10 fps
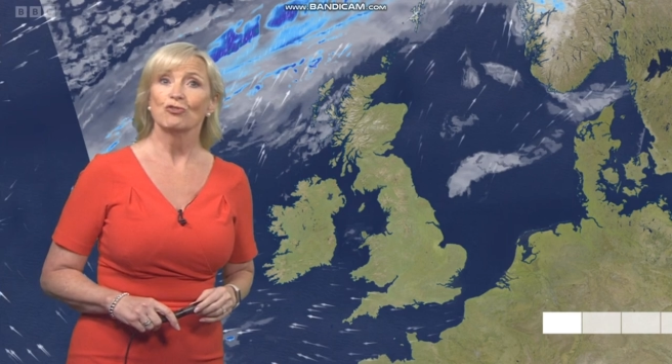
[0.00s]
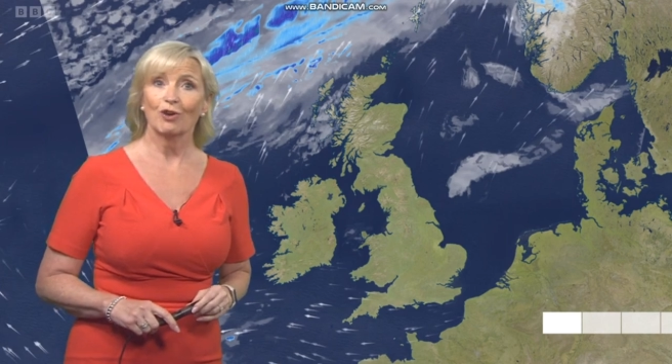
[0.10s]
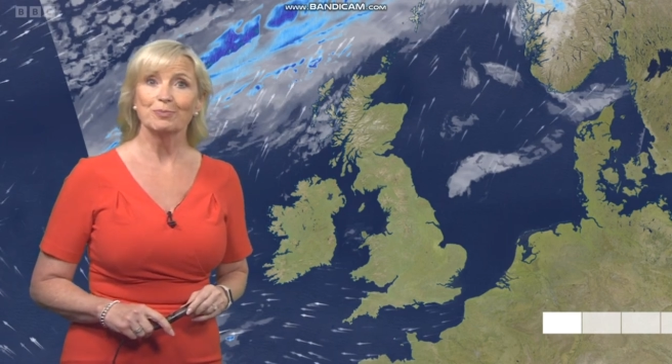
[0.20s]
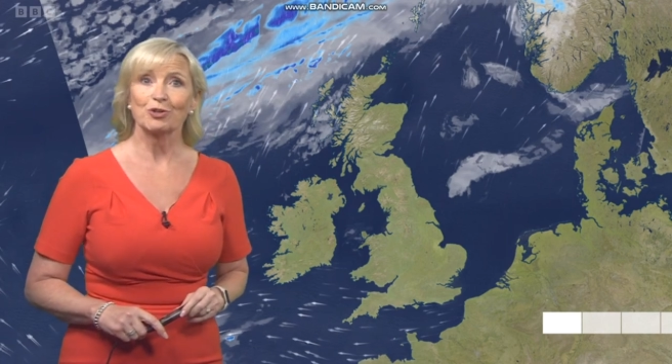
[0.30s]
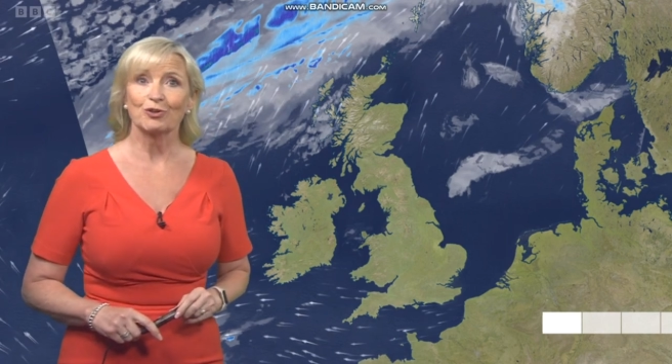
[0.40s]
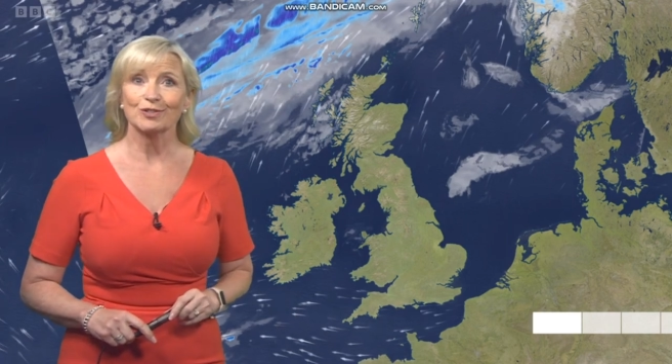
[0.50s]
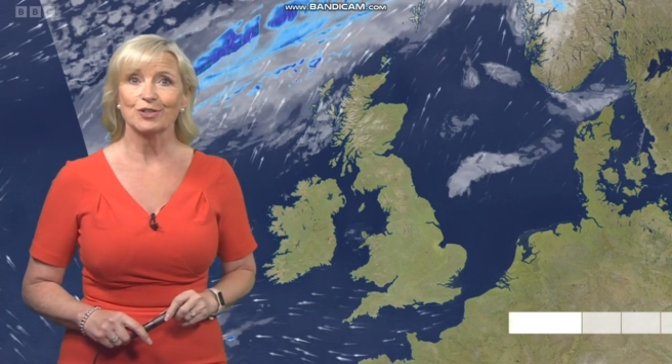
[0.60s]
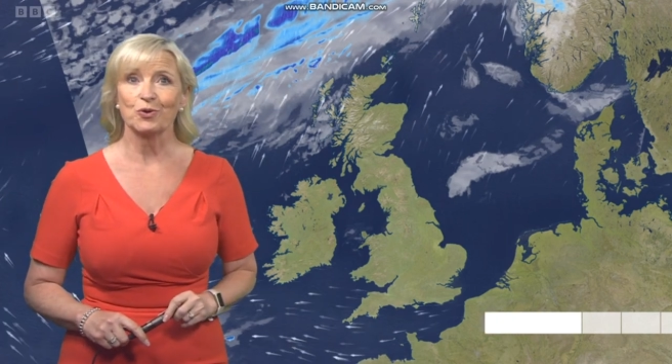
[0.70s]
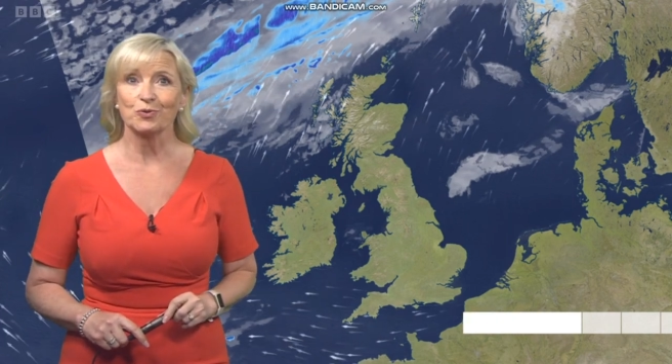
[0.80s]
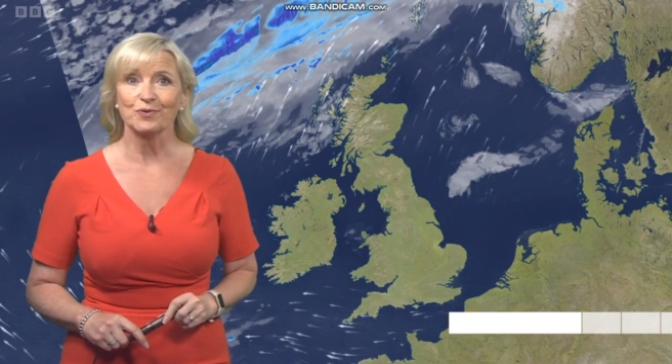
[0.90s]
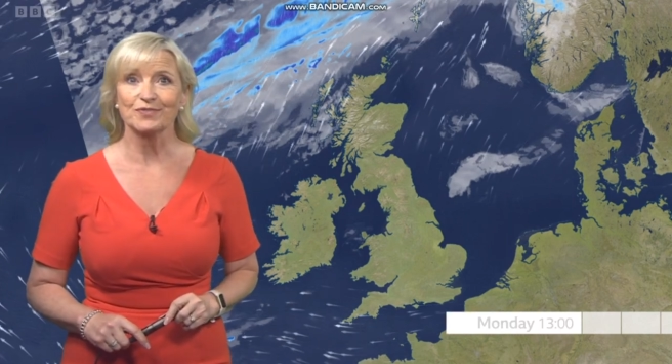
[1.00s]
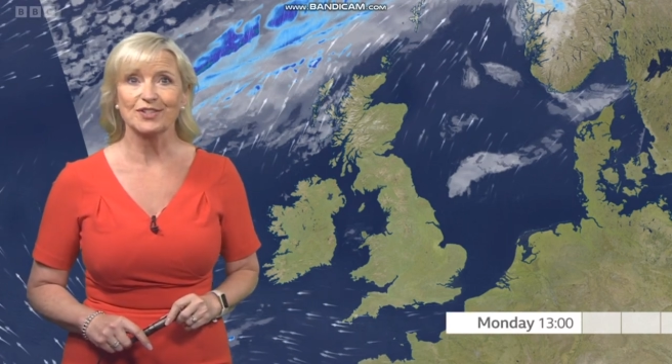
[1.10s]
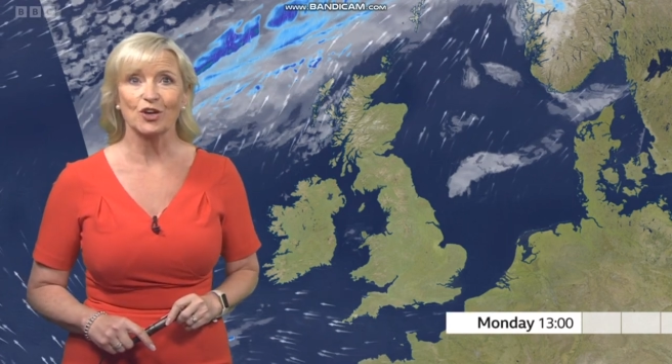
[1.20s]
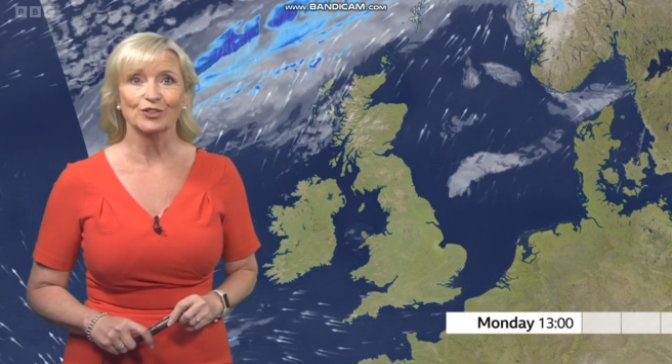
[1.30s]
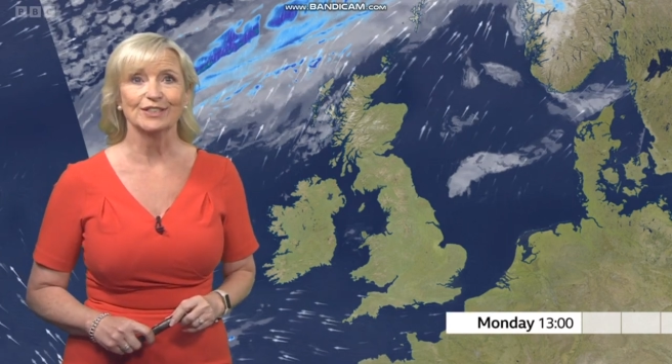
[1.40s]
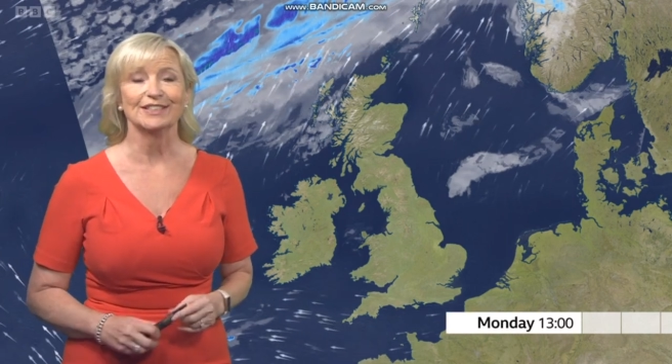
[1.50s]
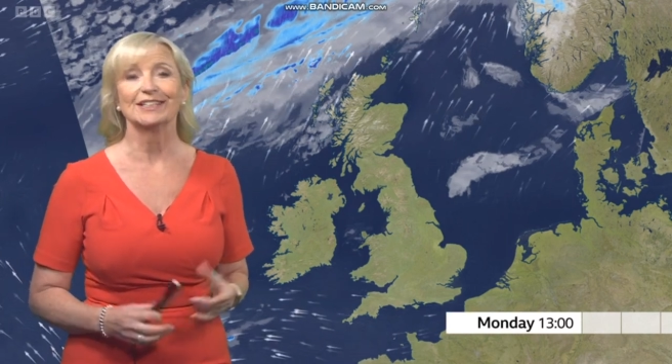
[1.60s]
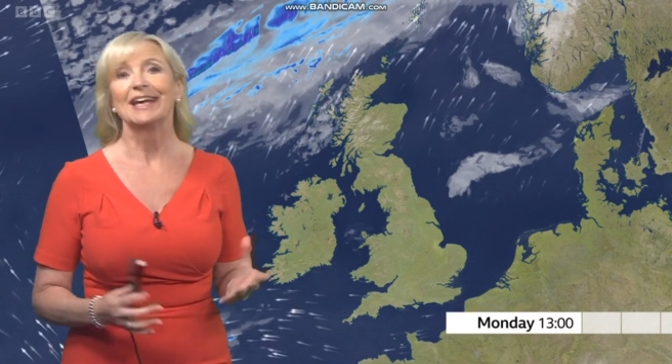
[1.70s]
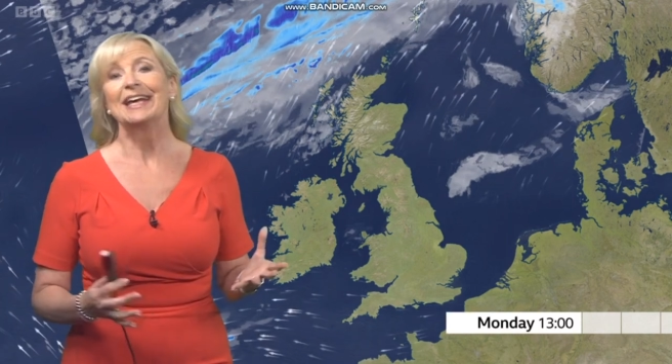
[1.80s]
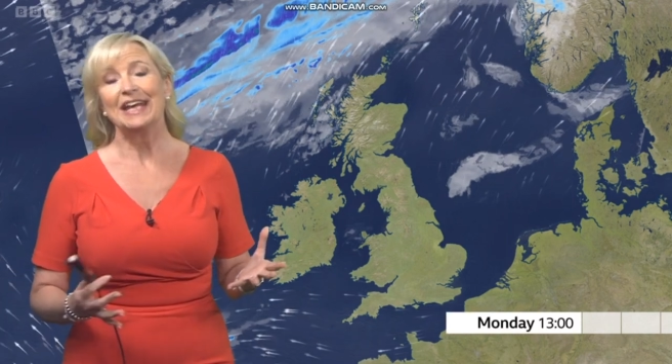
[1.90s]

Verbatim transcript: draped across the north of Scotland.